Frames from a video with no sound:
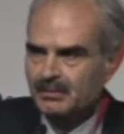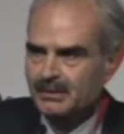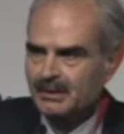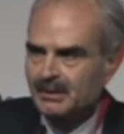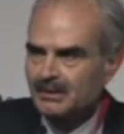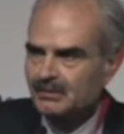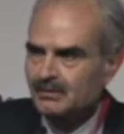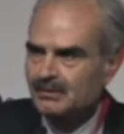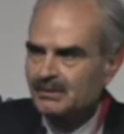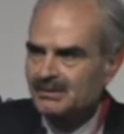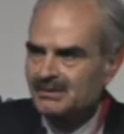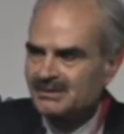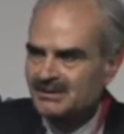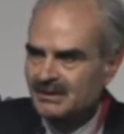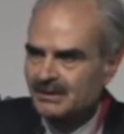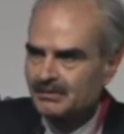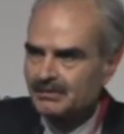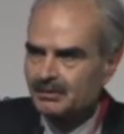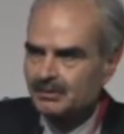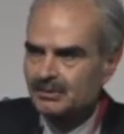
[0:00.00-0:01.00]
We can do the
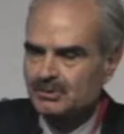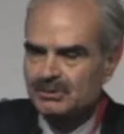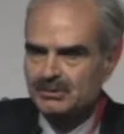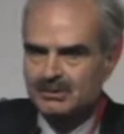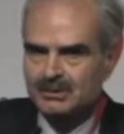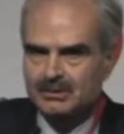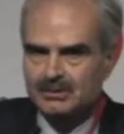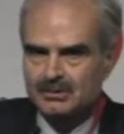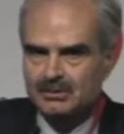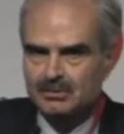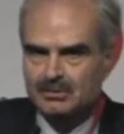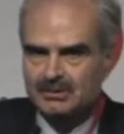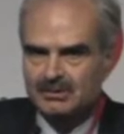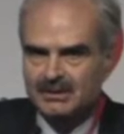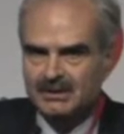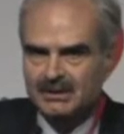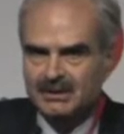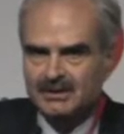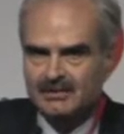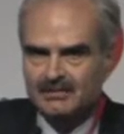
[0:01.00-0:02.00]
same procedure
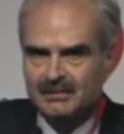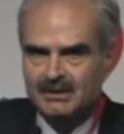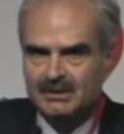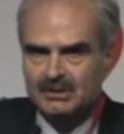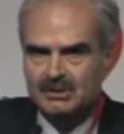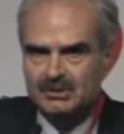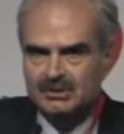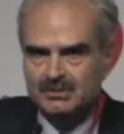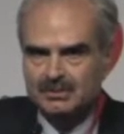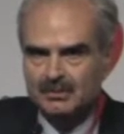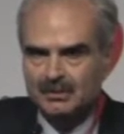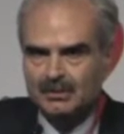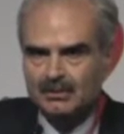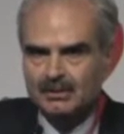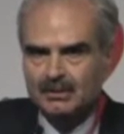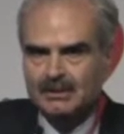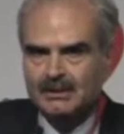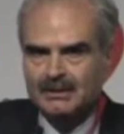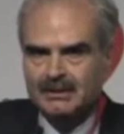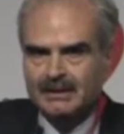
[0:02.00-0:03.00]
using a very
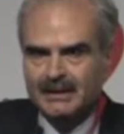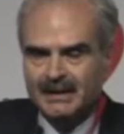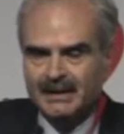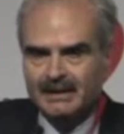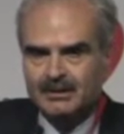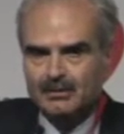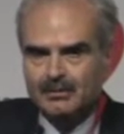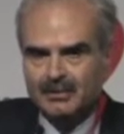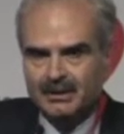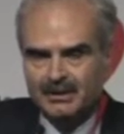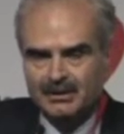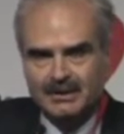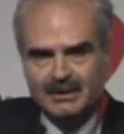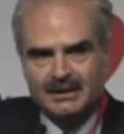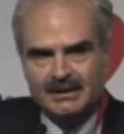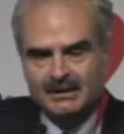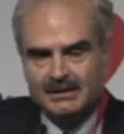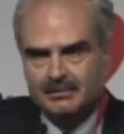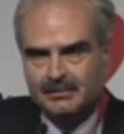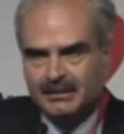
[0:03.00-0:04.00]
small
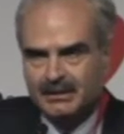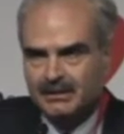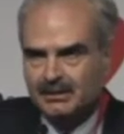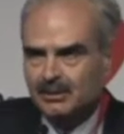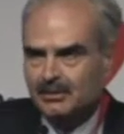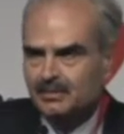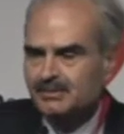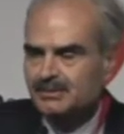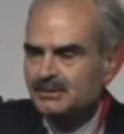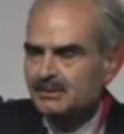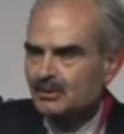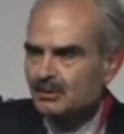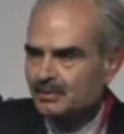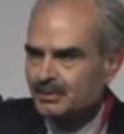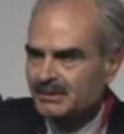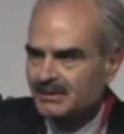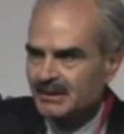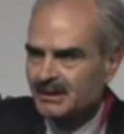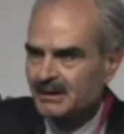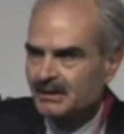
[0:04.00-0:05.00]
endomyocardial biopsy
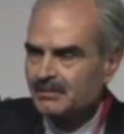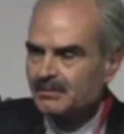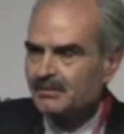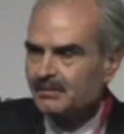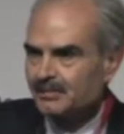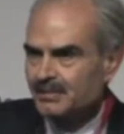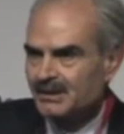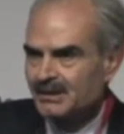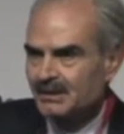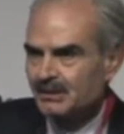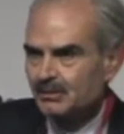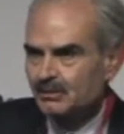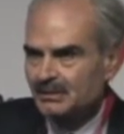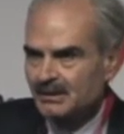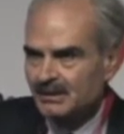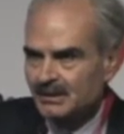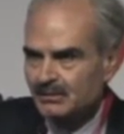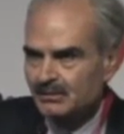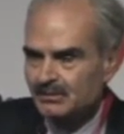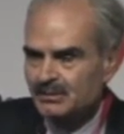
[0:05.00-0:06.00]
obtained
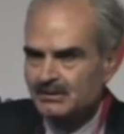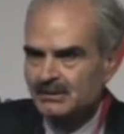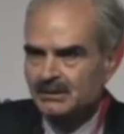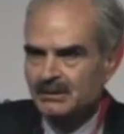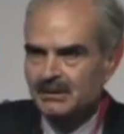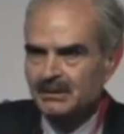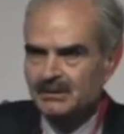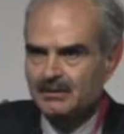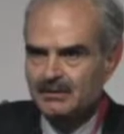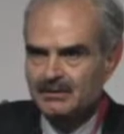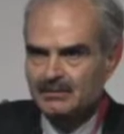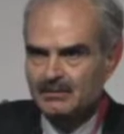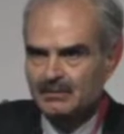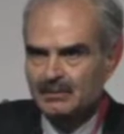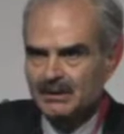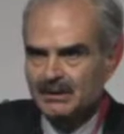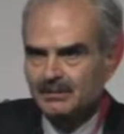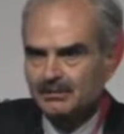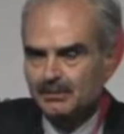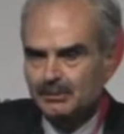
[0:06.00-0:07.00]
percutaneously,
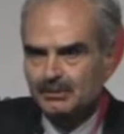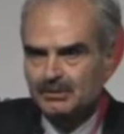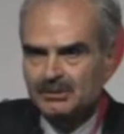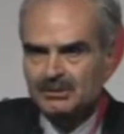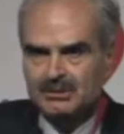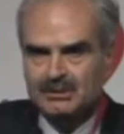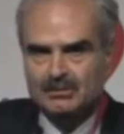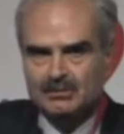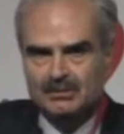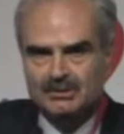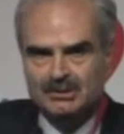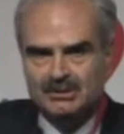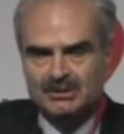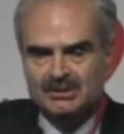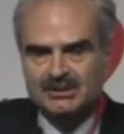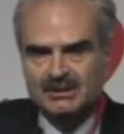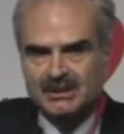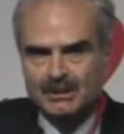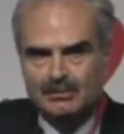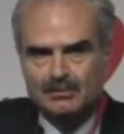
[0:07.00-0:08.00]
a procedure which
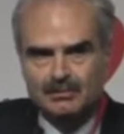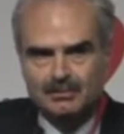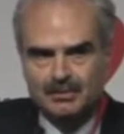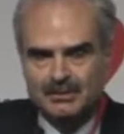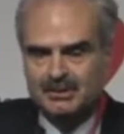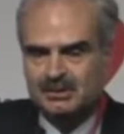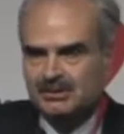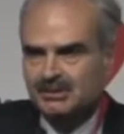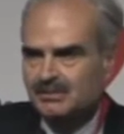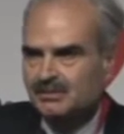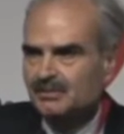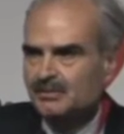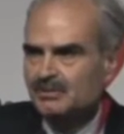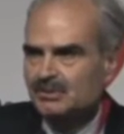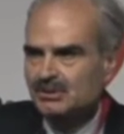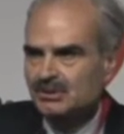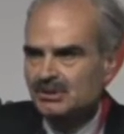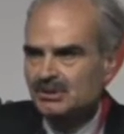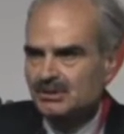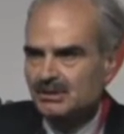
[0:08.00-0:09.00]
is an outpatient
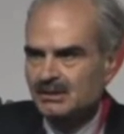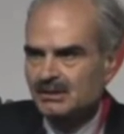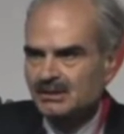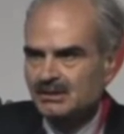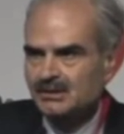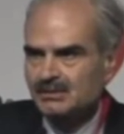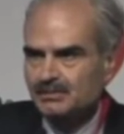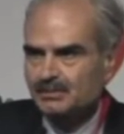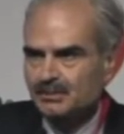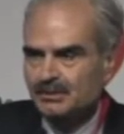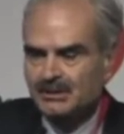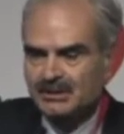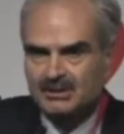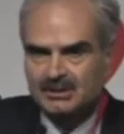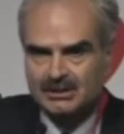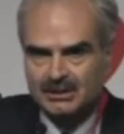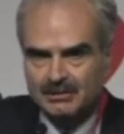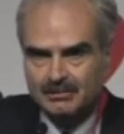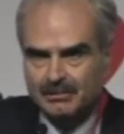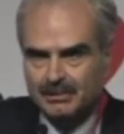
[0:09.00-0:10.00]
procedure and is
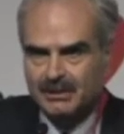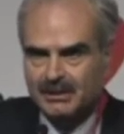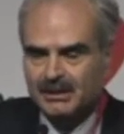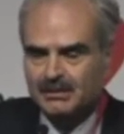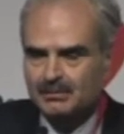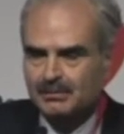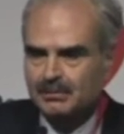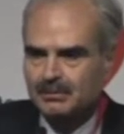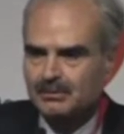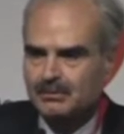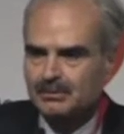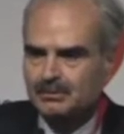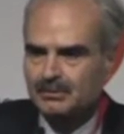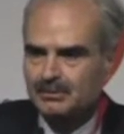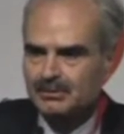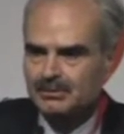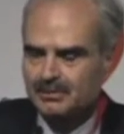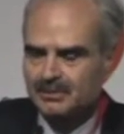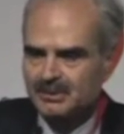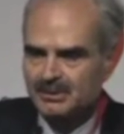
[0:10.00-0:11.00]
potentially applicable to
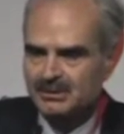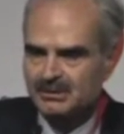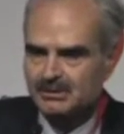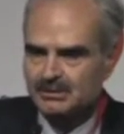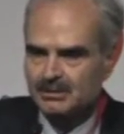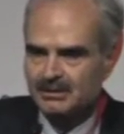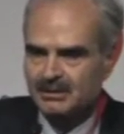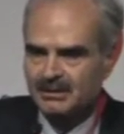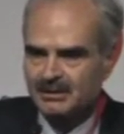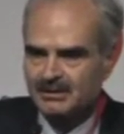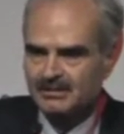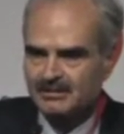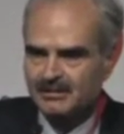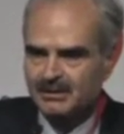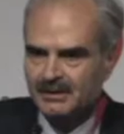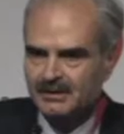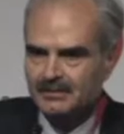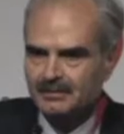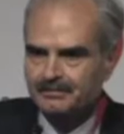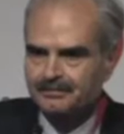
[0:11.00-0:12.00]
most patients with heart
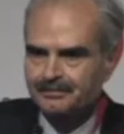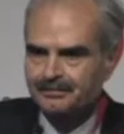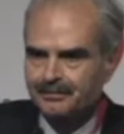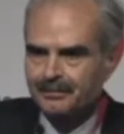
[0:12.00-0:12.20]
failure.